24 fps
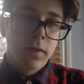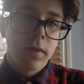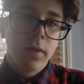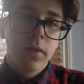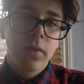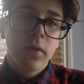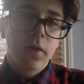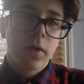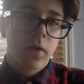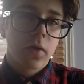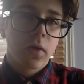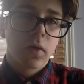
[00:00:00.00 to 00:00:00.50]

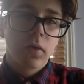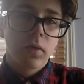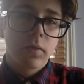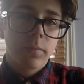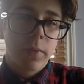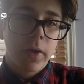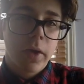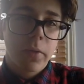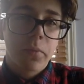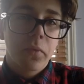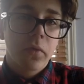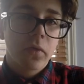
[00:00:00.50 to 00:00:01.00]
then the girl,
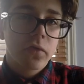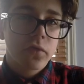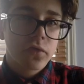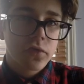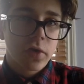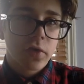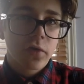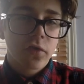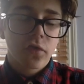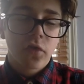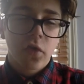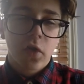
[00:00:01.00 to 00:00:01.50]
Piper,
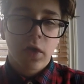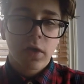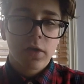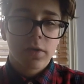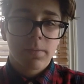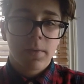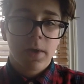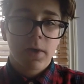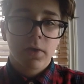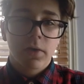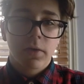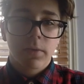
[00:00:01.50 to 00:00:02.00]
starts talking
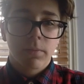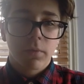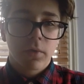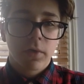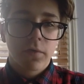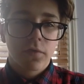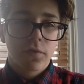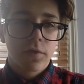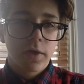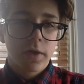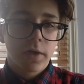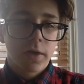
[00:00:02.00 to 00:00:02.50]
about her
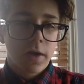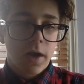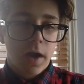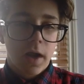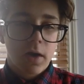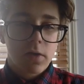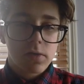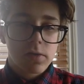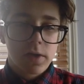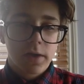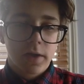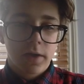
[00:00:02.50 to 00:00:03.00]
boyfriend and
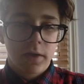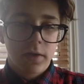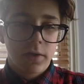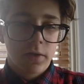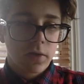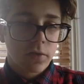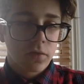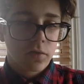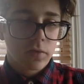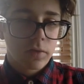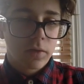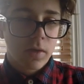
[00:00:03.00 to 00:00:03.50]
how he
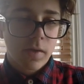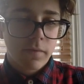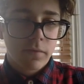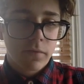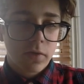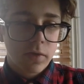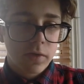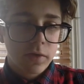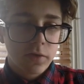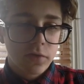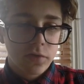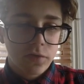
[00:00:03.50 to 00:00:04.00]
doesn't love
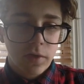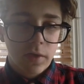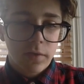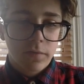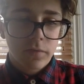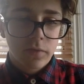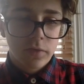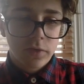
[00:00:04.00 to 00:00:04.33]
her and stuff,